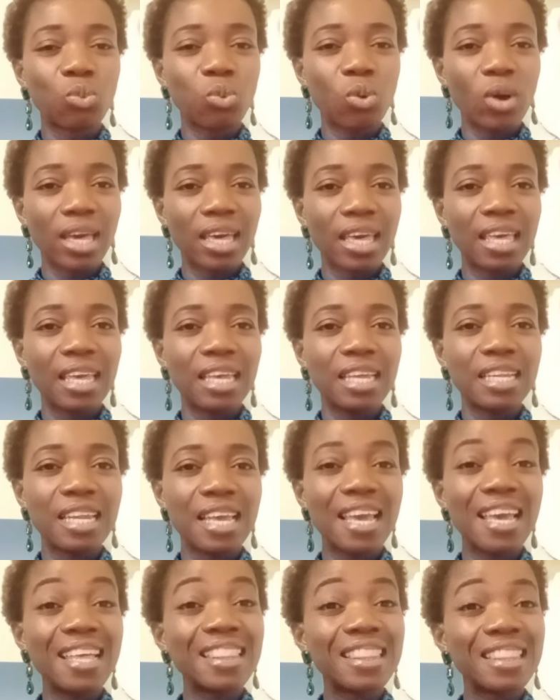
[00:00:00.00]

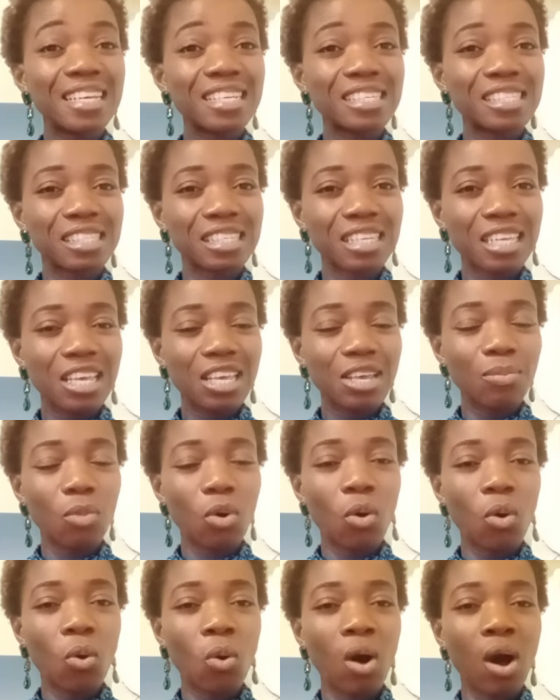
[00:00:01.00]
working in this scheme
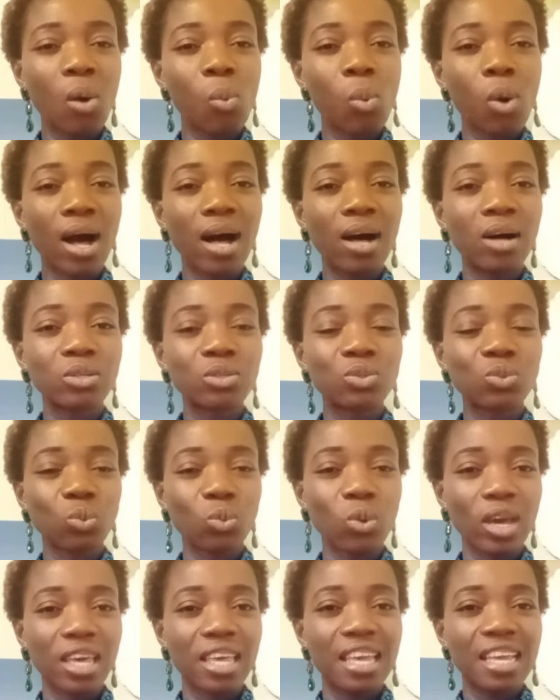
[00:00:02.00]
or whilst
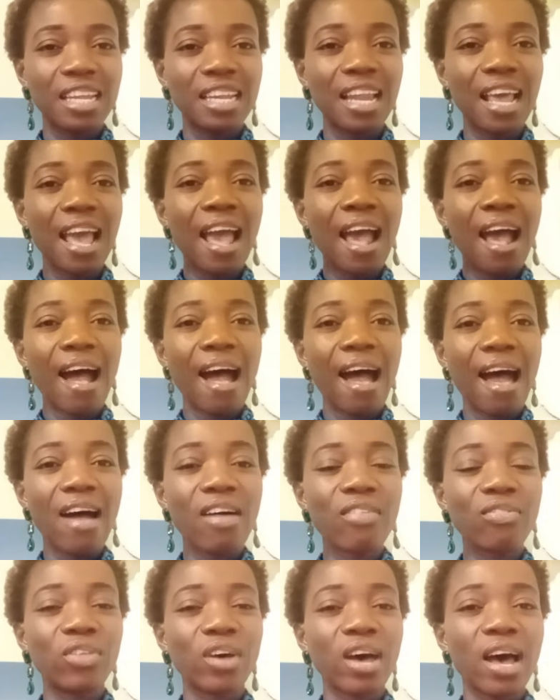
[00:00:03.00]
working
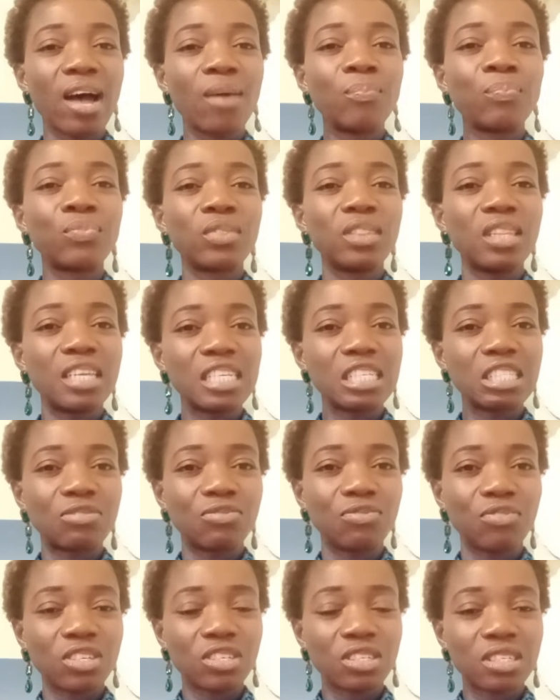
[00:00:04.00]
under
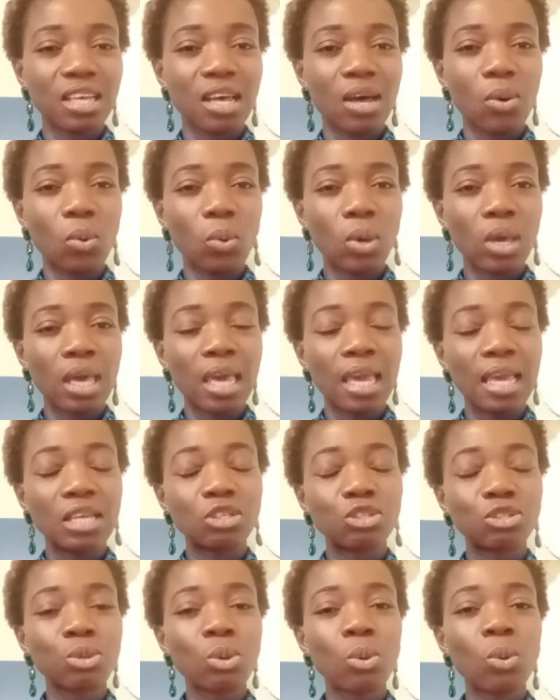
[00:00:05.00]
this visa.
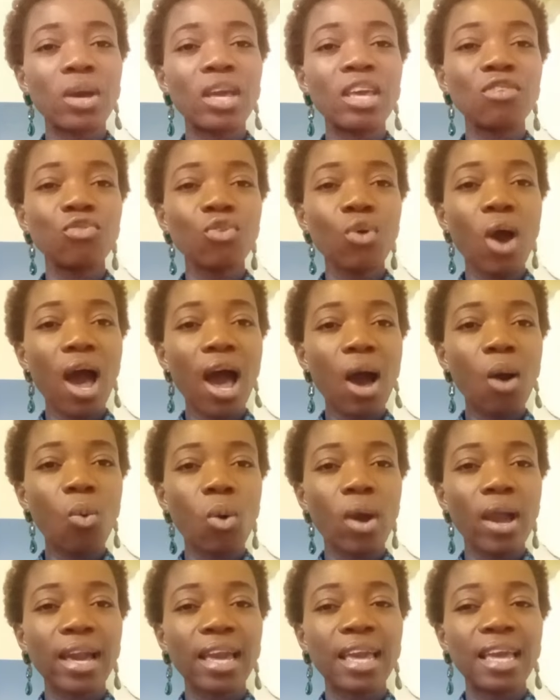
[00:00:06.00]
Okay, so if you are
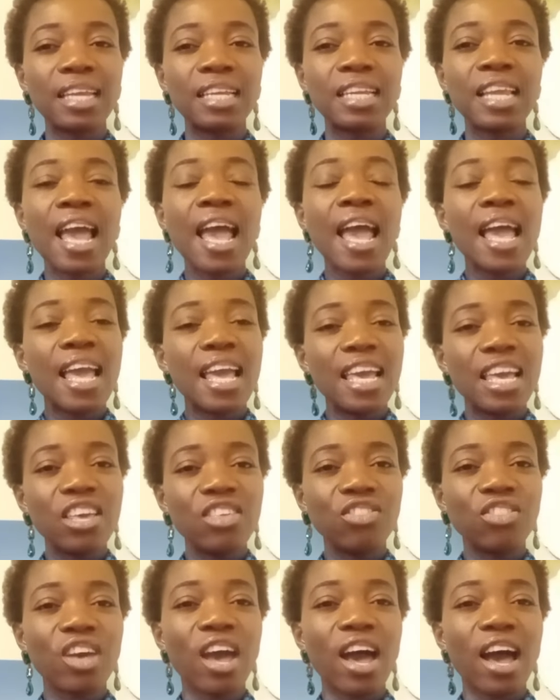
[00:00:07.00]
working
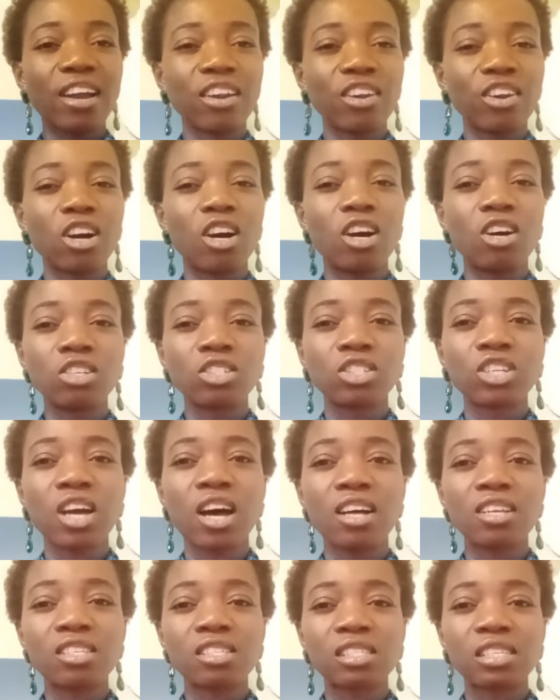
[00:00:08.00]
in the
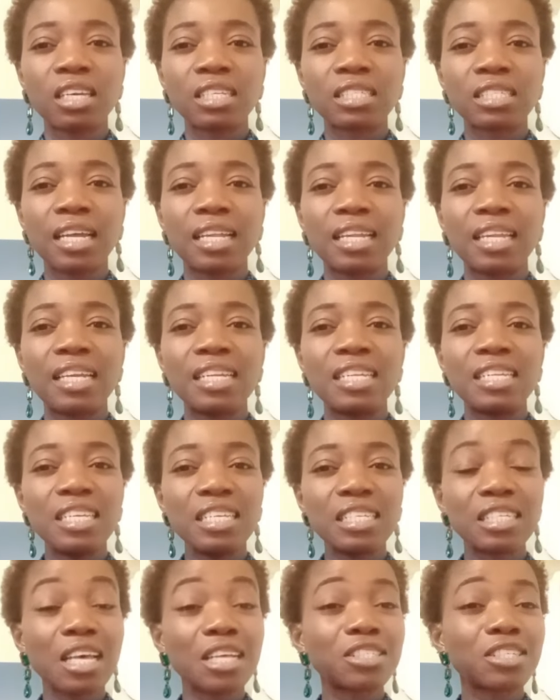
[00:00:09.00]
agriculture sector, then
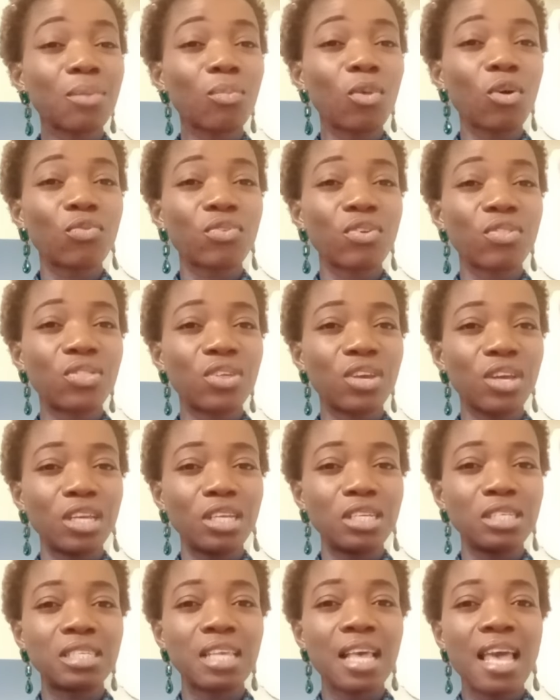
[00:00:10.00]
these are some of the
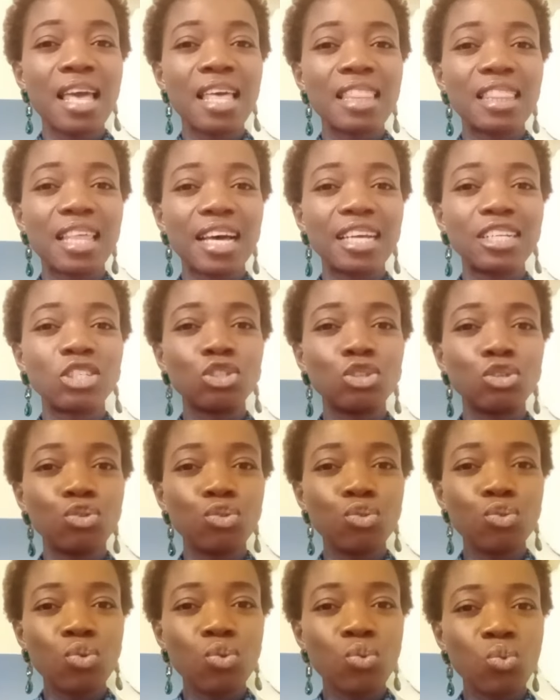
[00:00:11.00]
things that
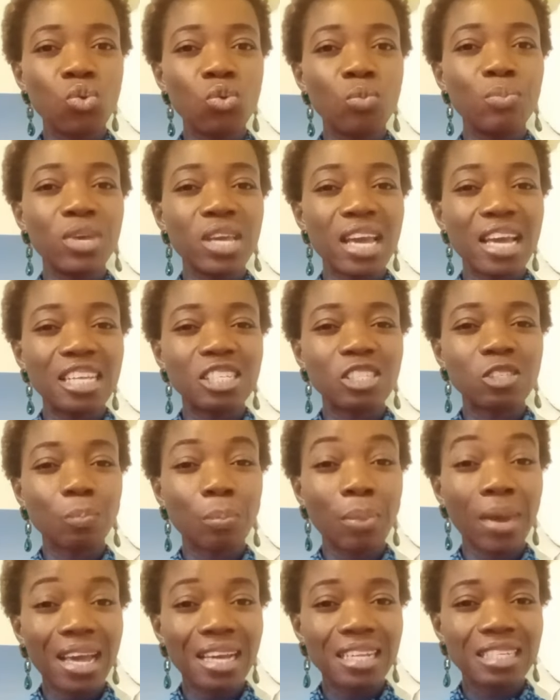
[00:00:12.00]
you will be
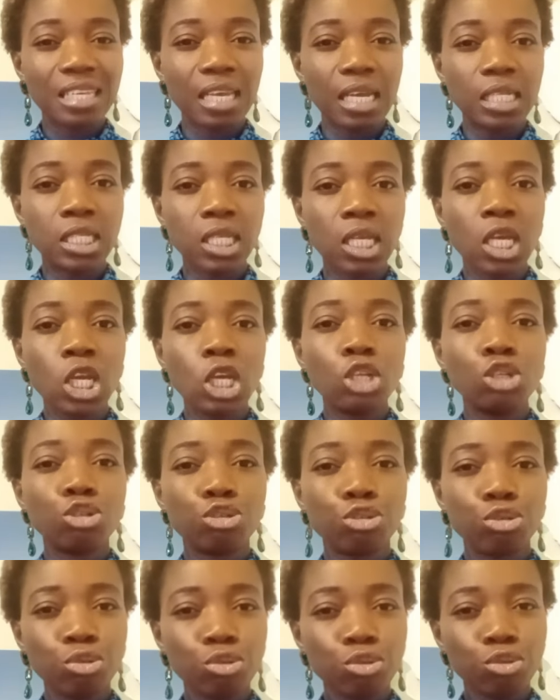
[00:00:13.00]
expected
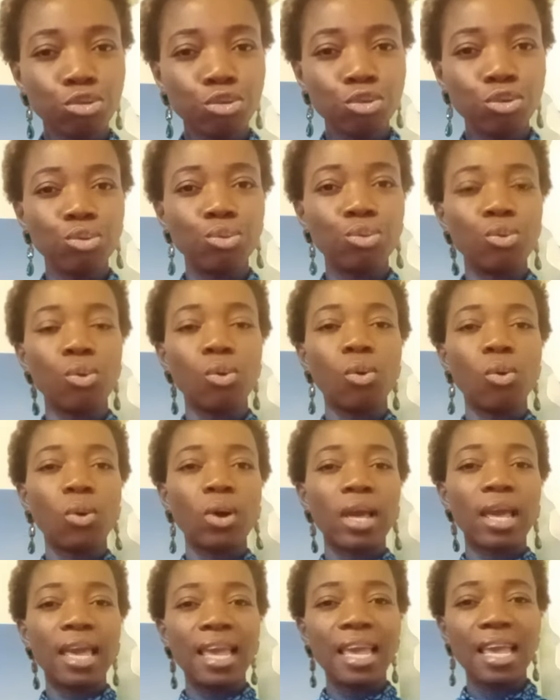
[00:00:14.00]
to do.
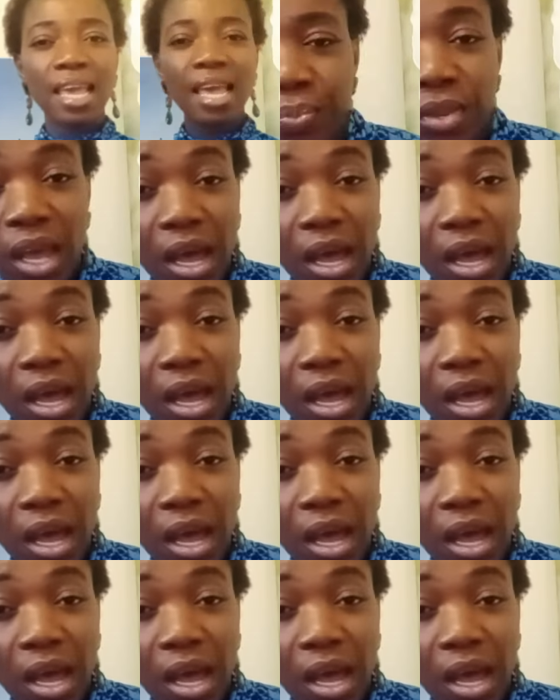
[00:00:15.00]
Okay,